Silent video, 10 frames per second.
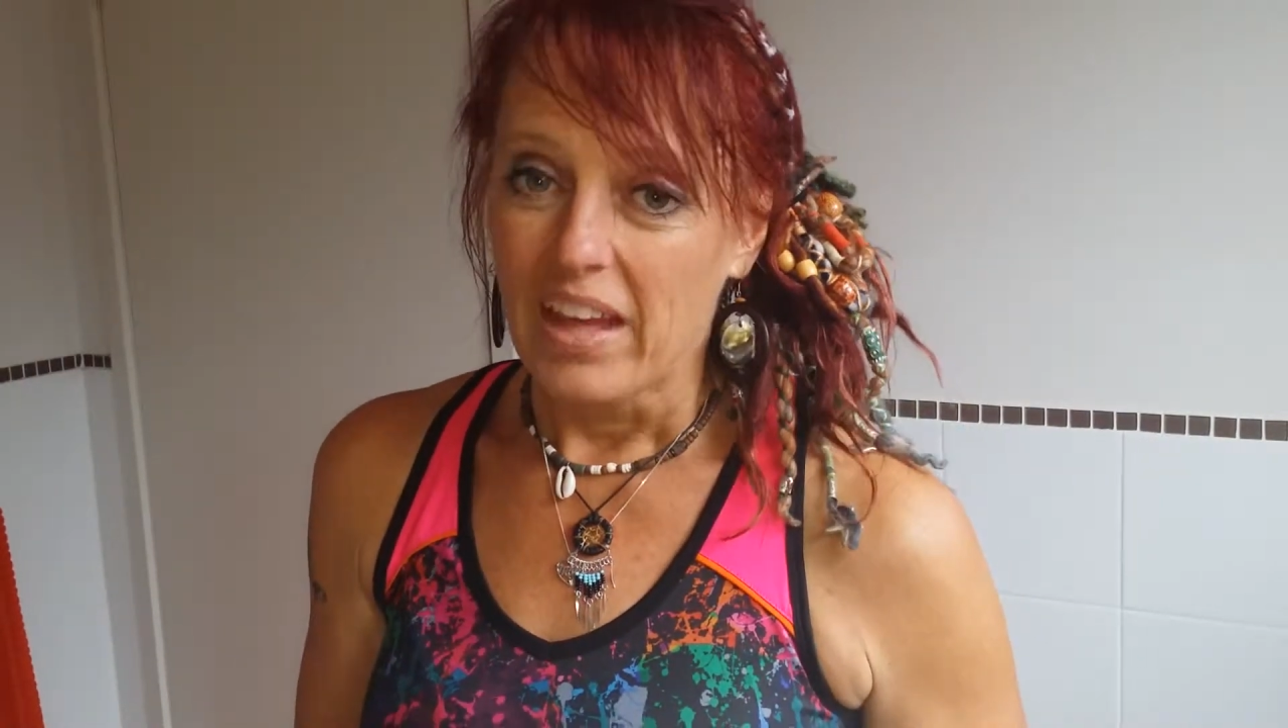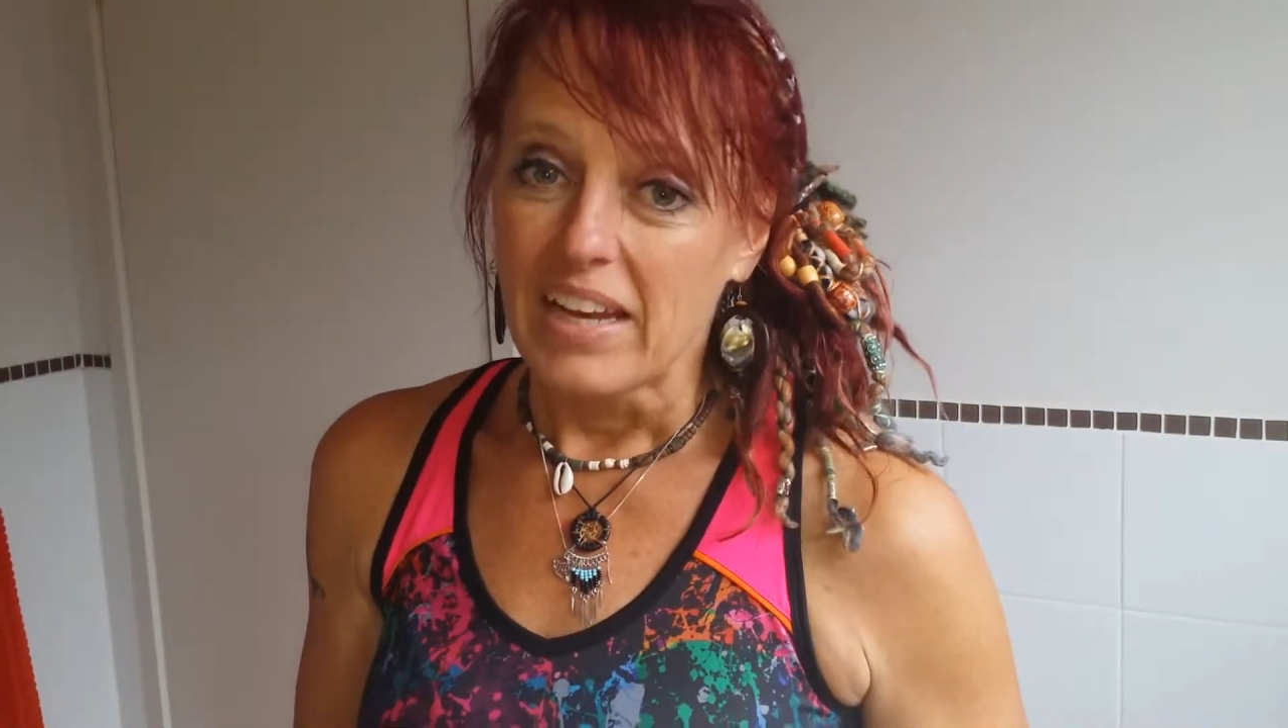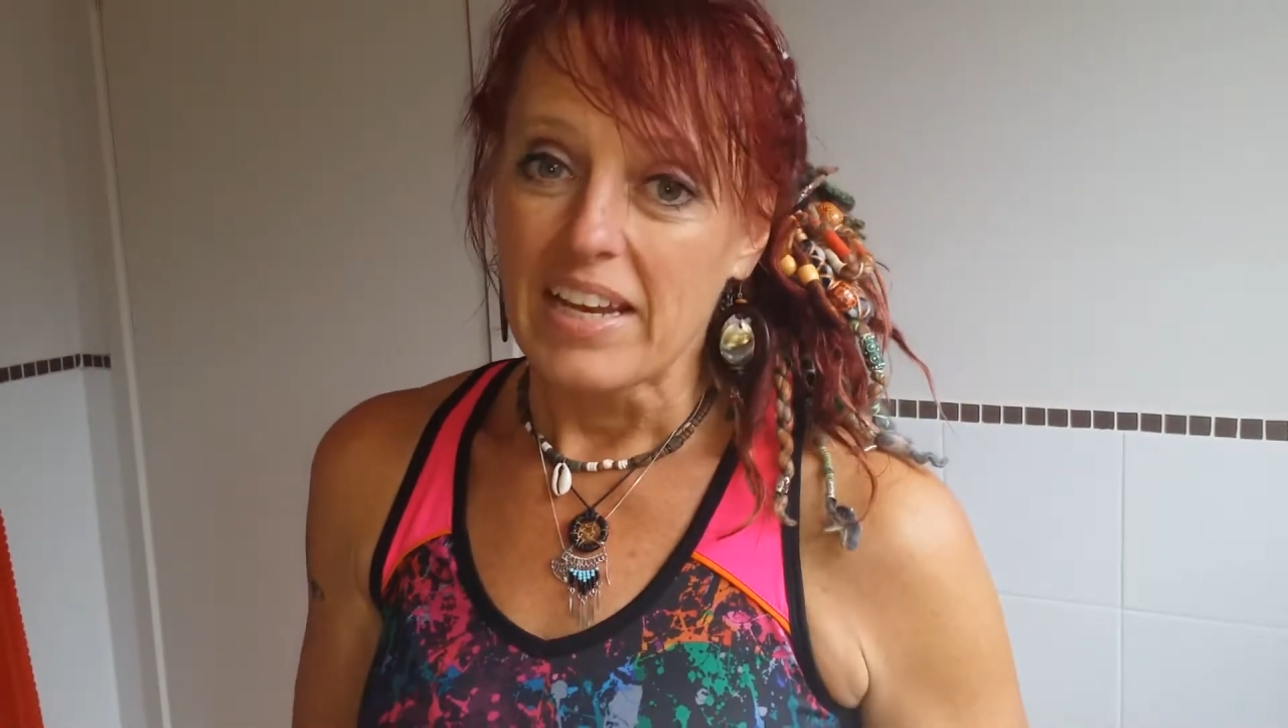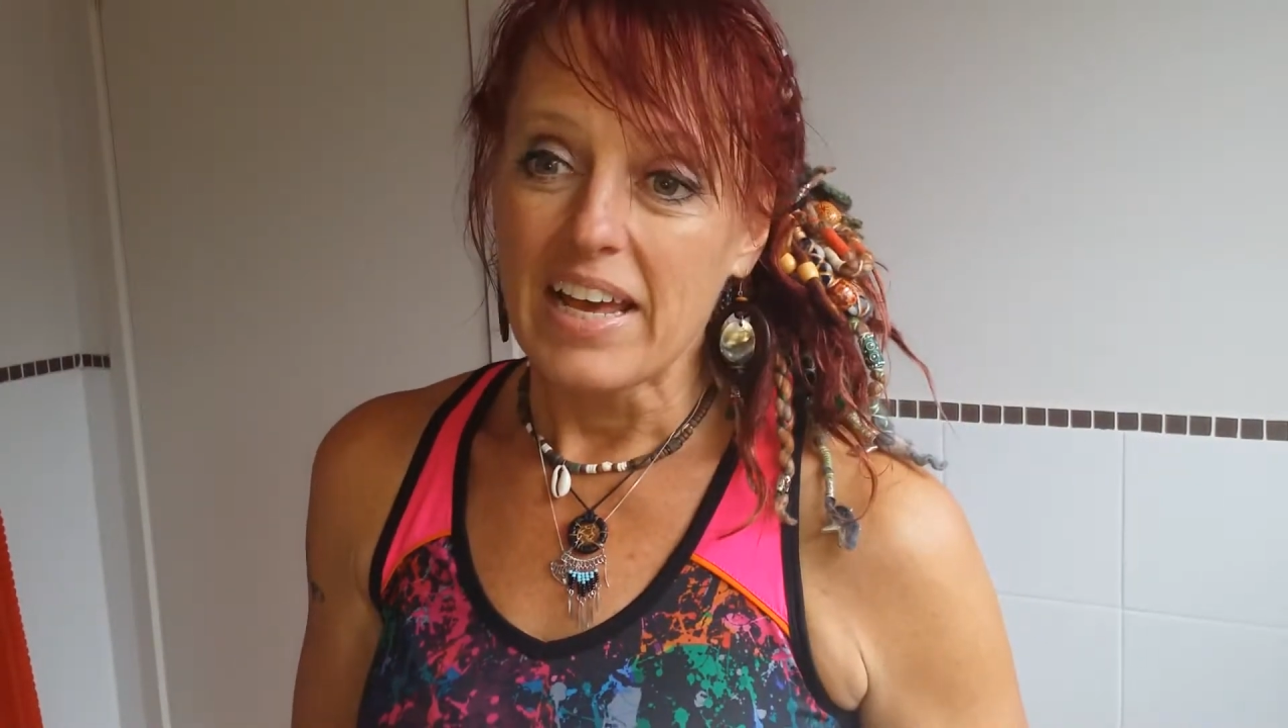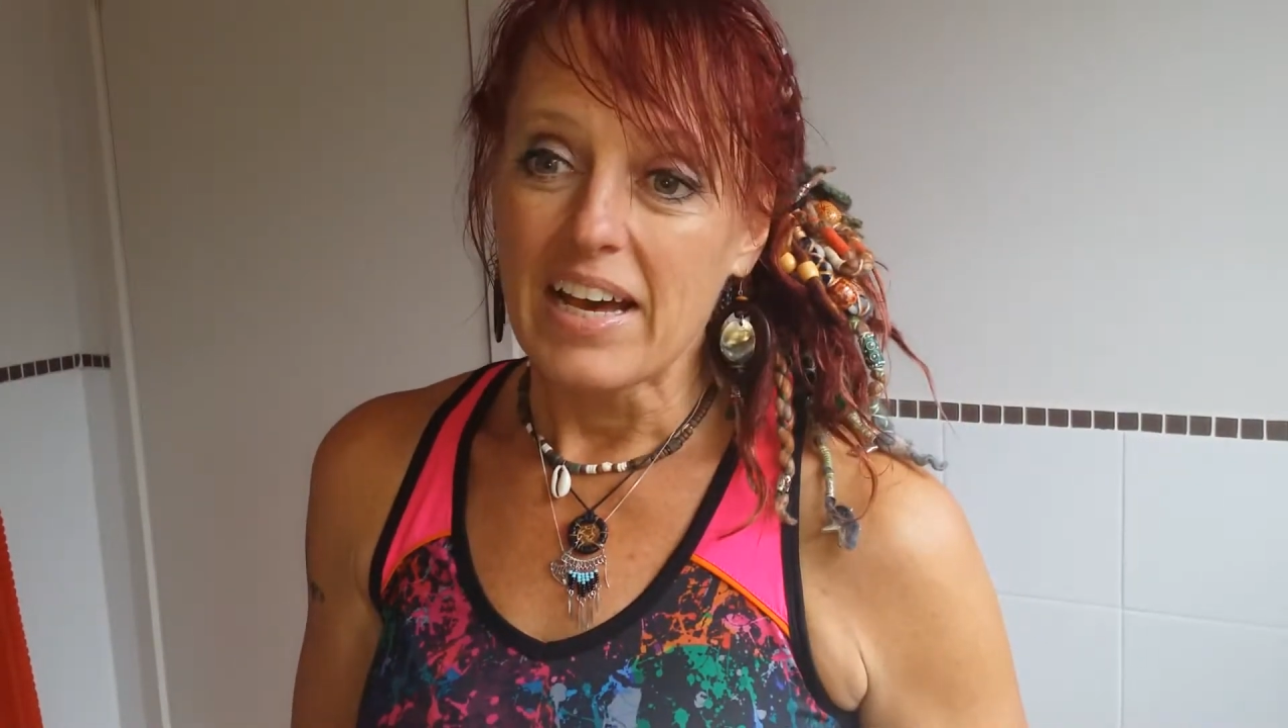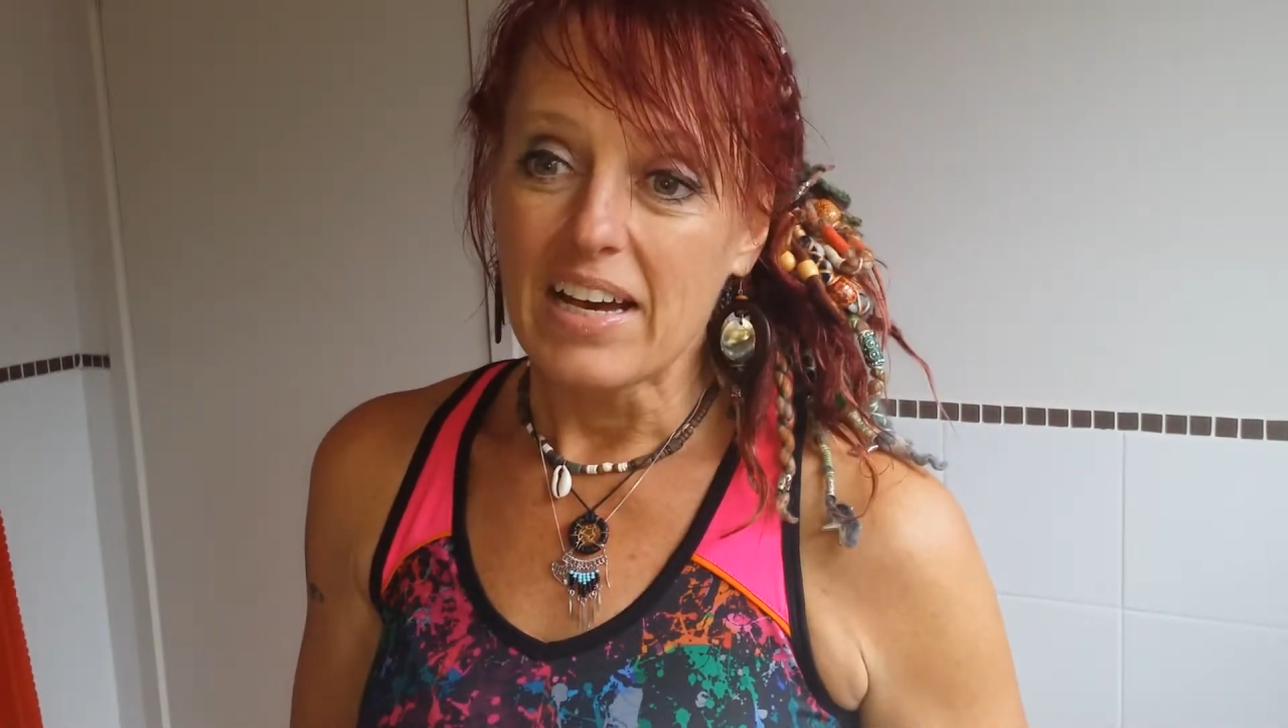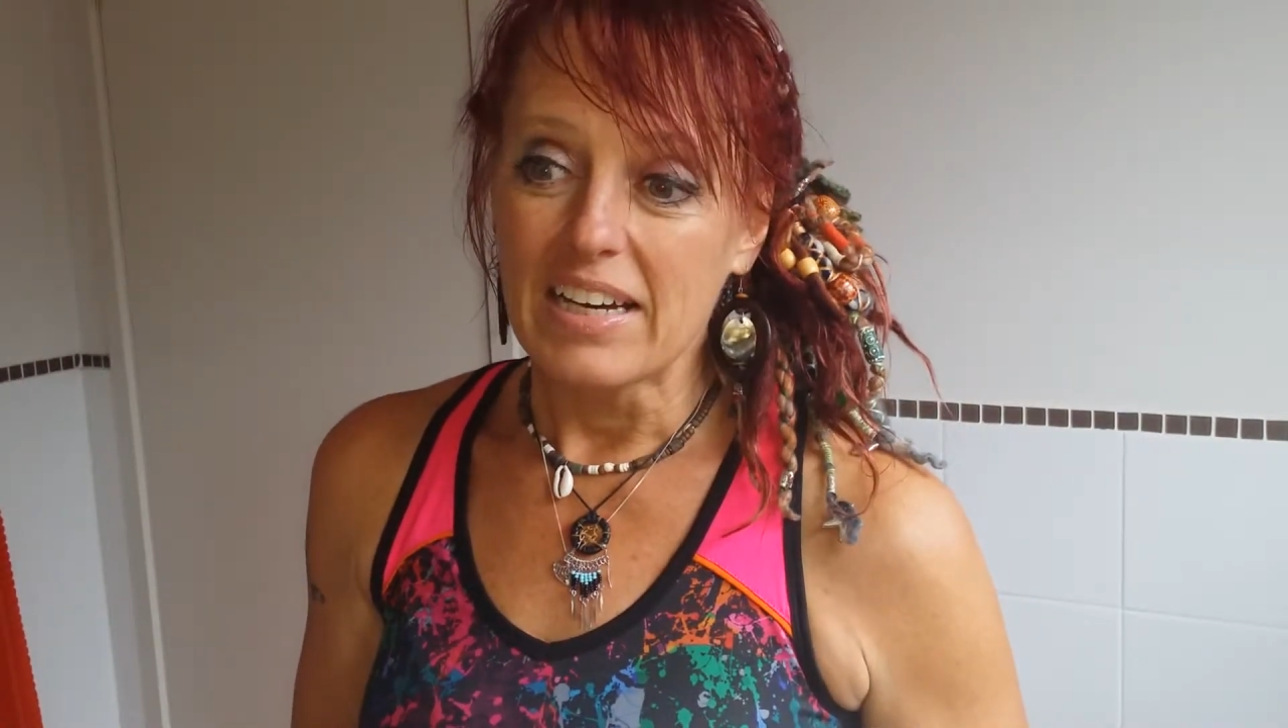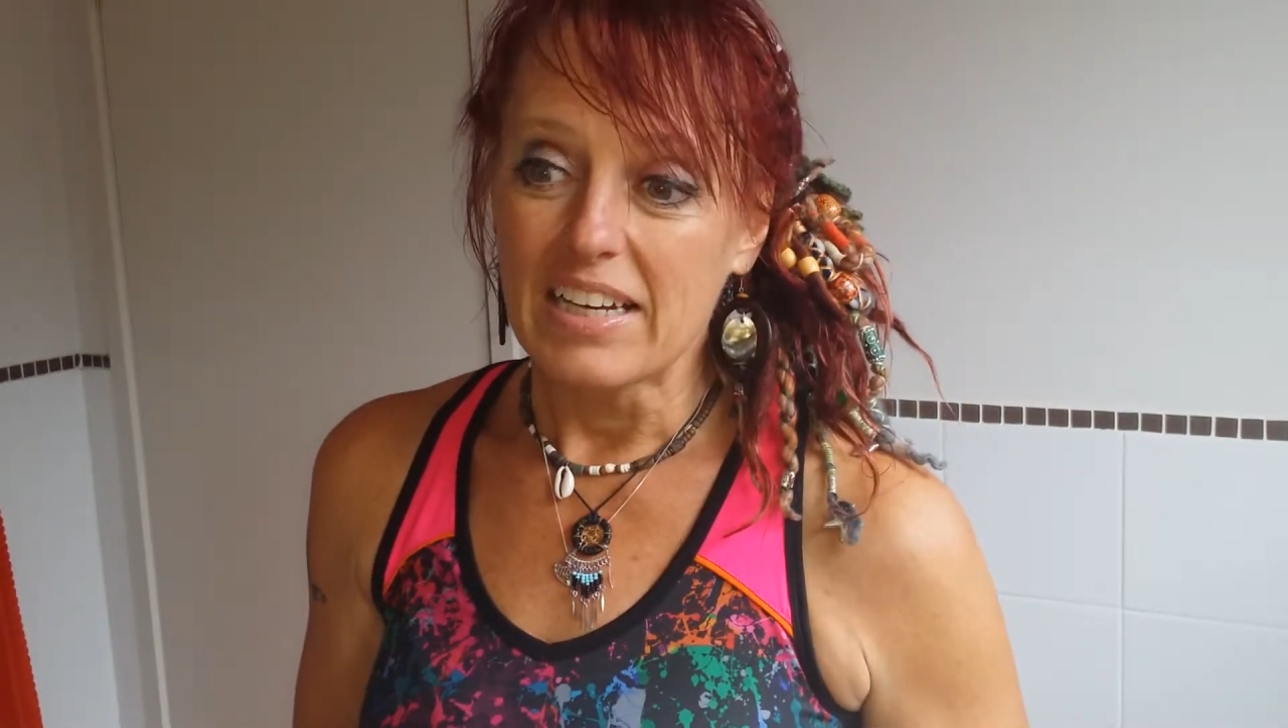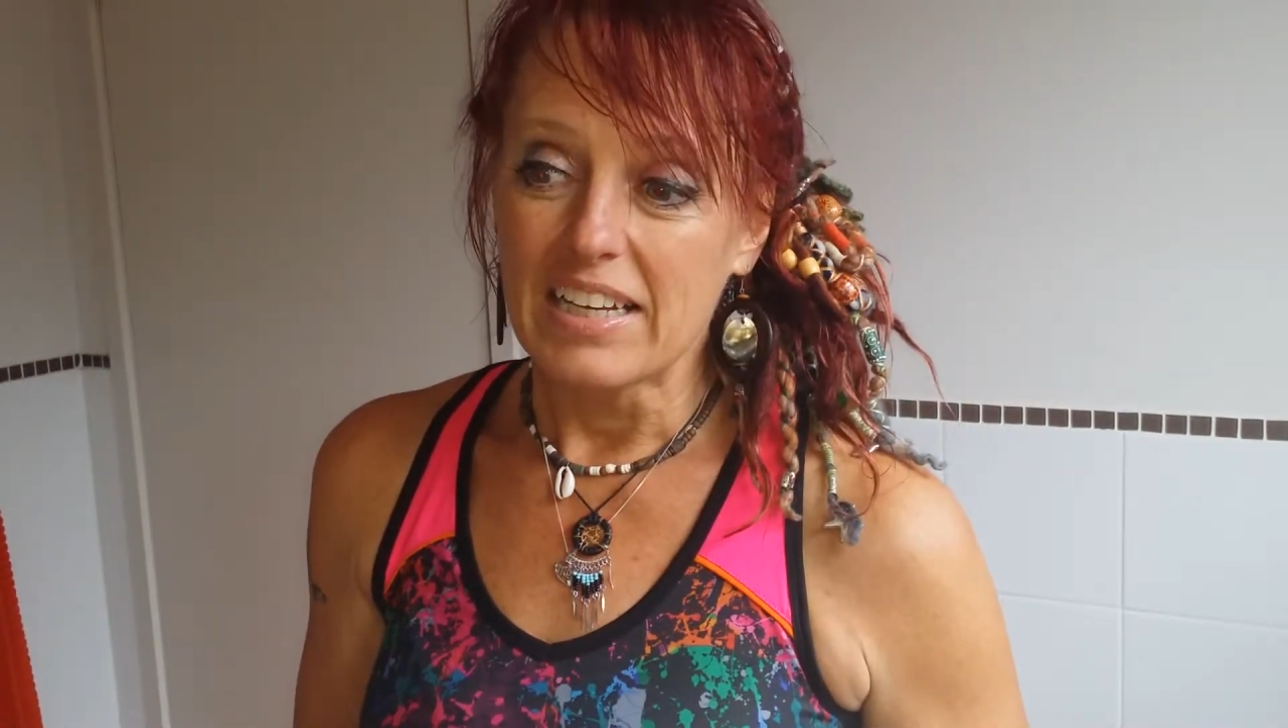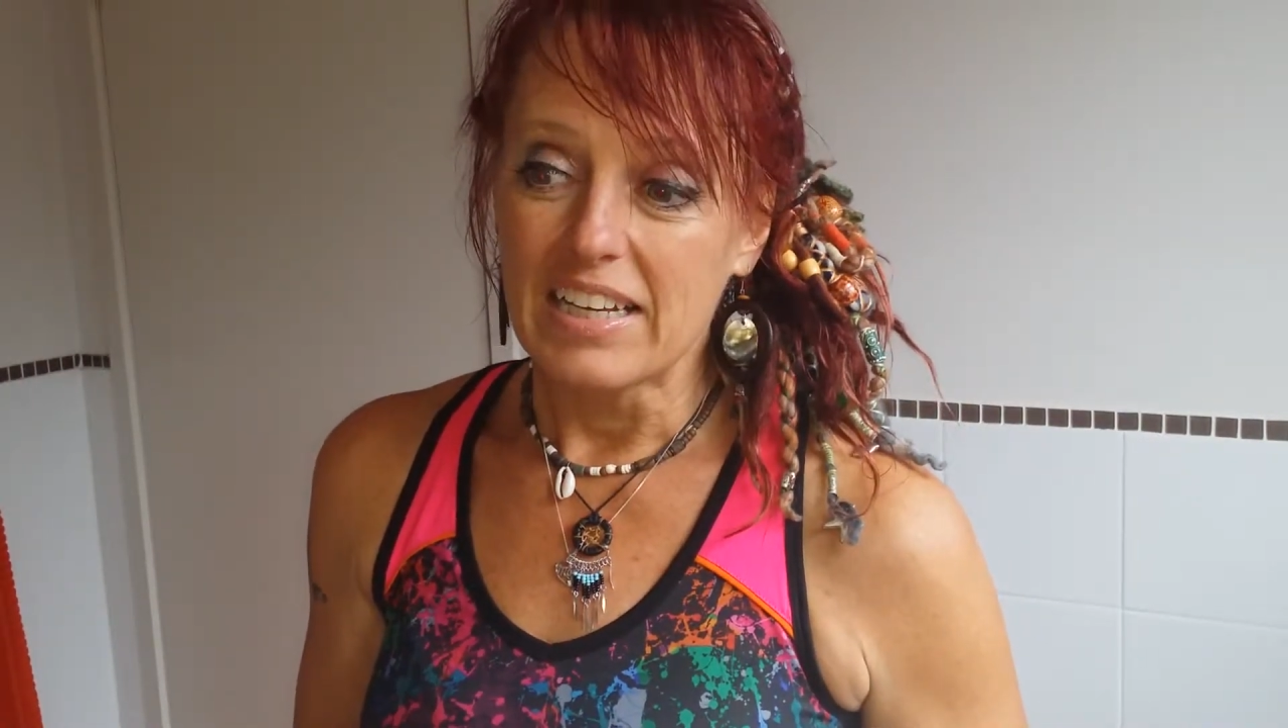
Now,